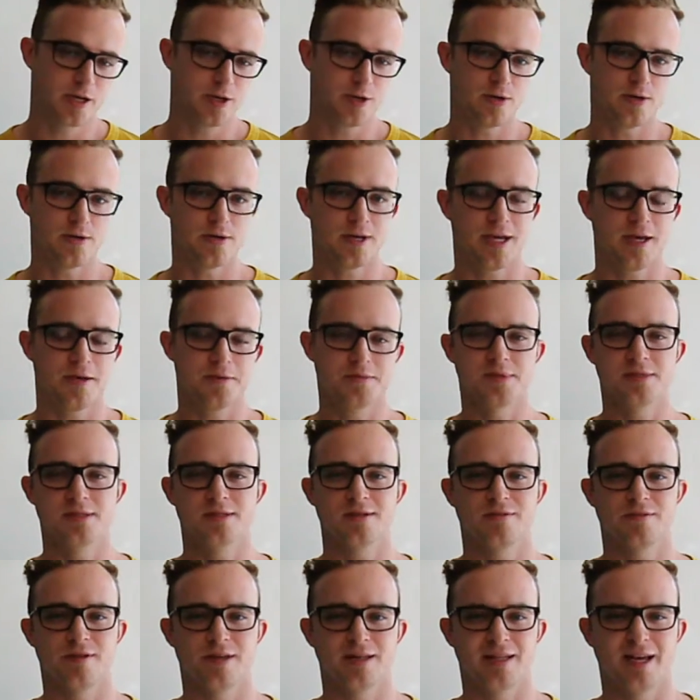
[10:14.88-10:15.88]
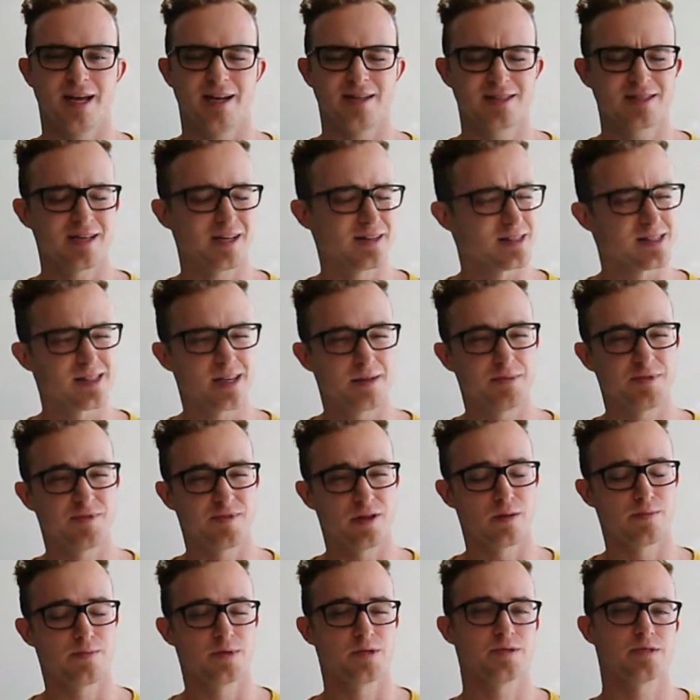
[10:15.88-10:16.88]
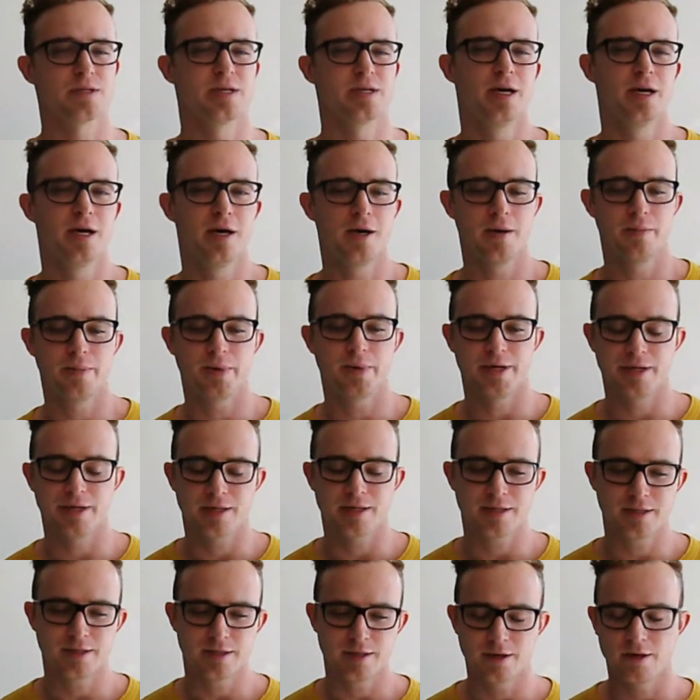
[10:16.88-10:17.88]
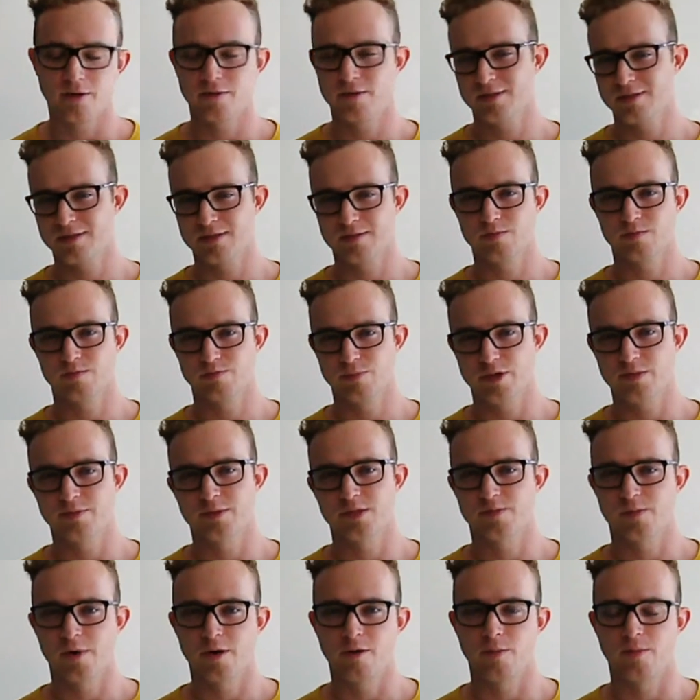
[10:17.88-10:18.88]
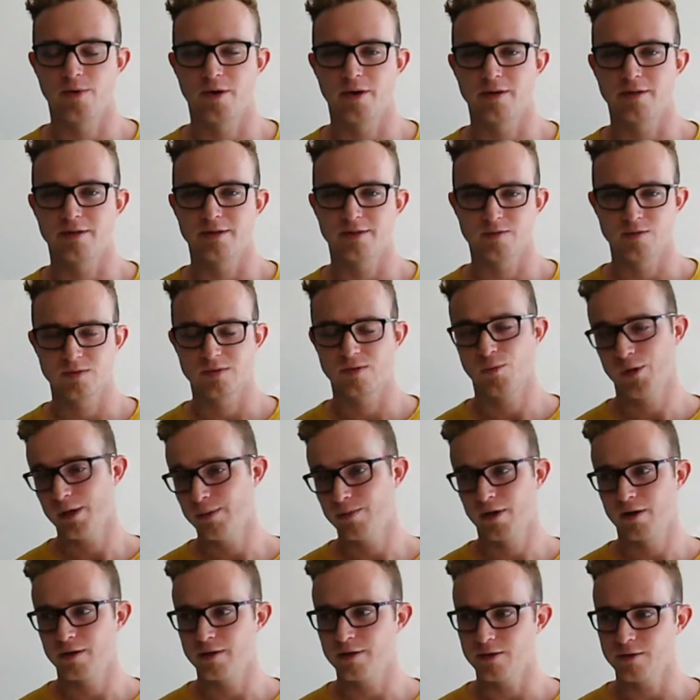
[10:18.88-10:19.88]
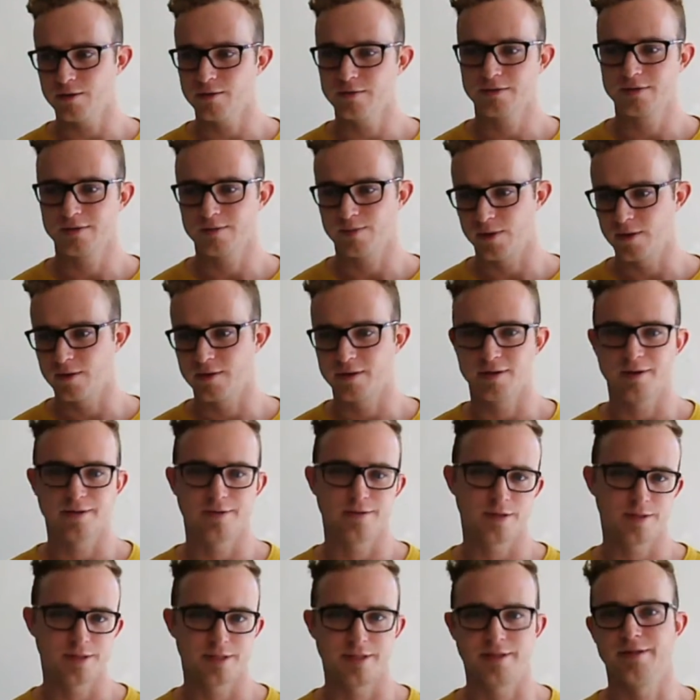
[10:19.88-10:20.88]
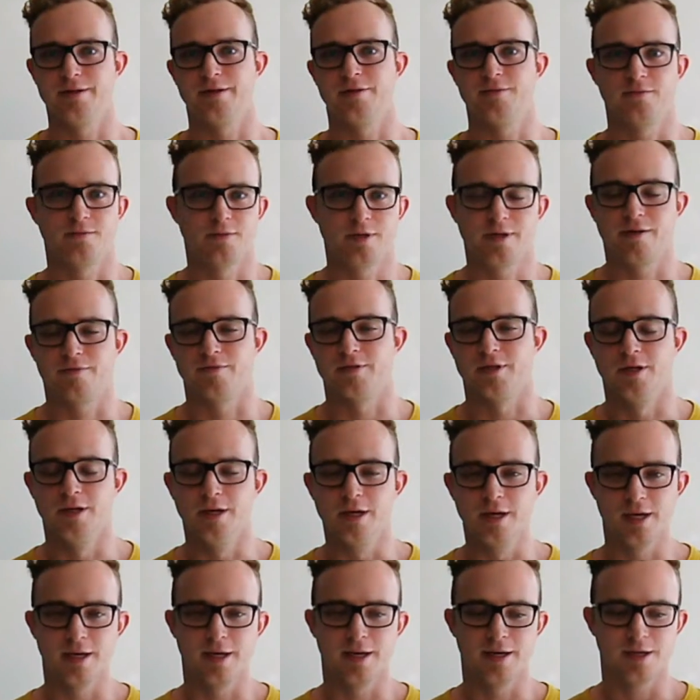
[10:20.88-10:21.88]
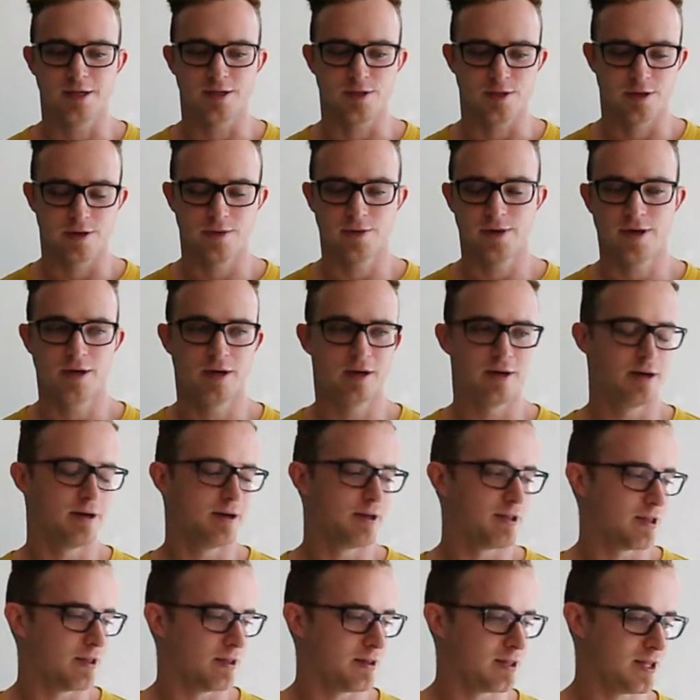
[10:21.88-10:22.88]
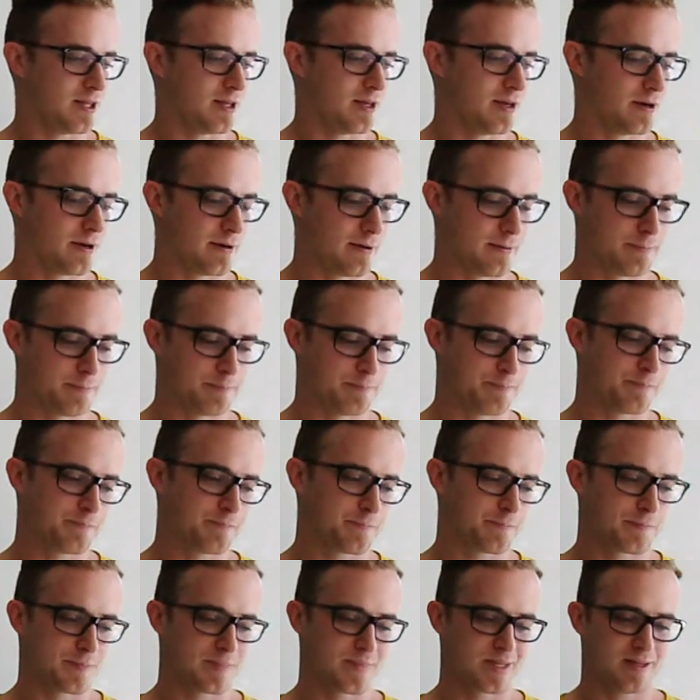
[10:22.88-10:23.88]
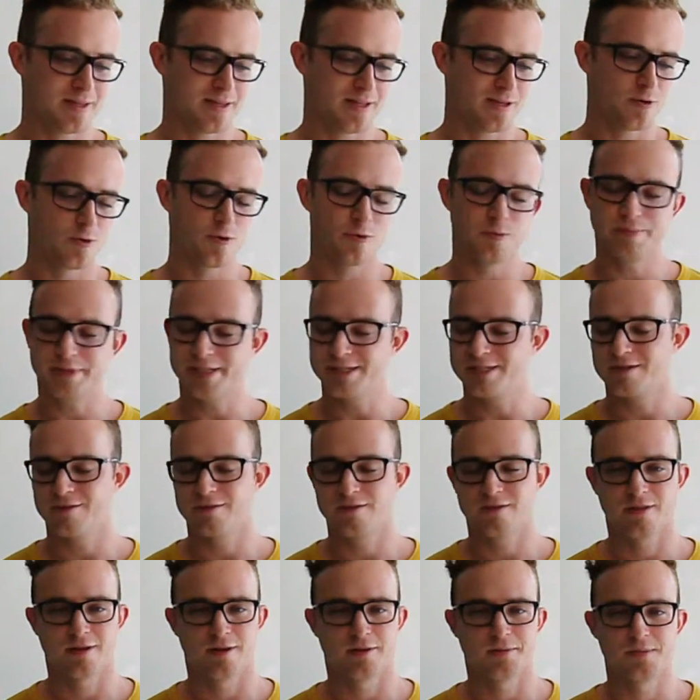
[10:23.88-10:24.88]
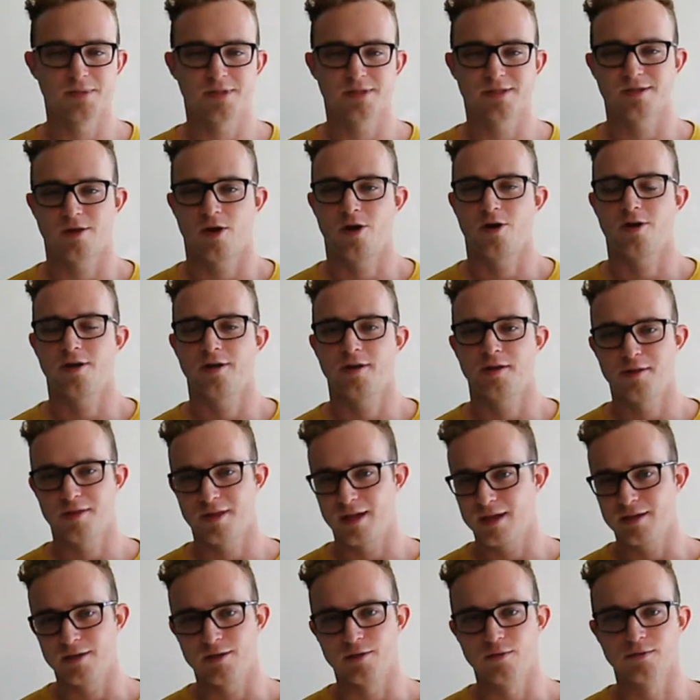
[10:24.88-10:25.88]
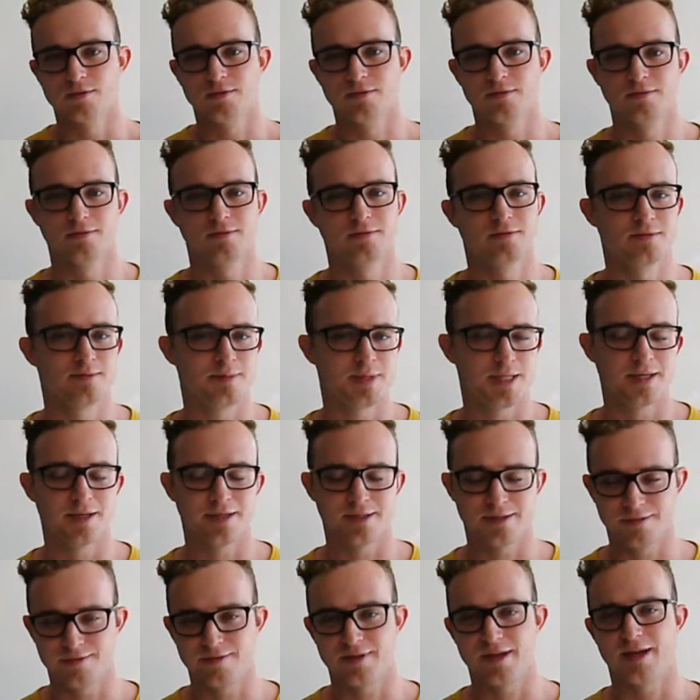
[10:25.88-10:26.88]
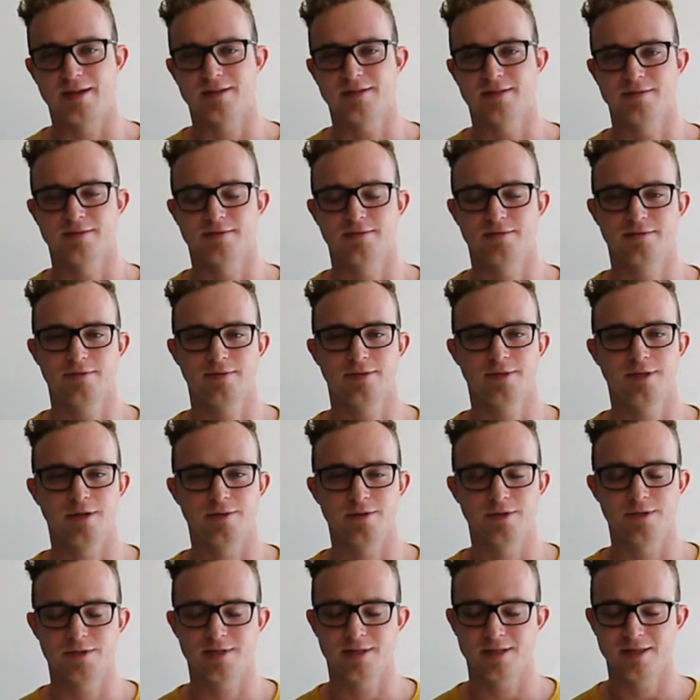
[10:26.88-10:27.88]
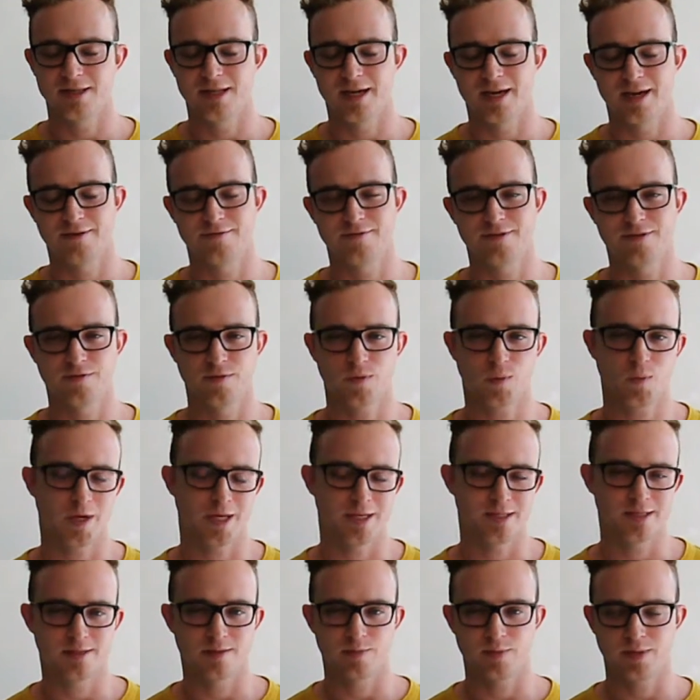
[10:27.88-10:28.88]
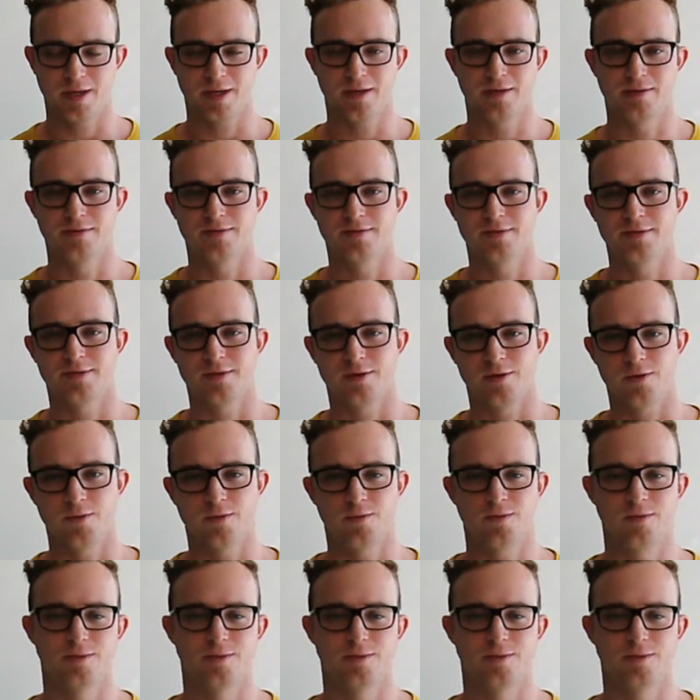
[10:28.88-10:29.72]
new games and stuff like that. It's not the same developers, but you know, it's pretty much Mario Party. It's the Wii Party U, it's the party on Nintendo, whatever. You know, the old blistered thumbs are gonna thank you because of that. You know, there's a lot of different ways to play. So,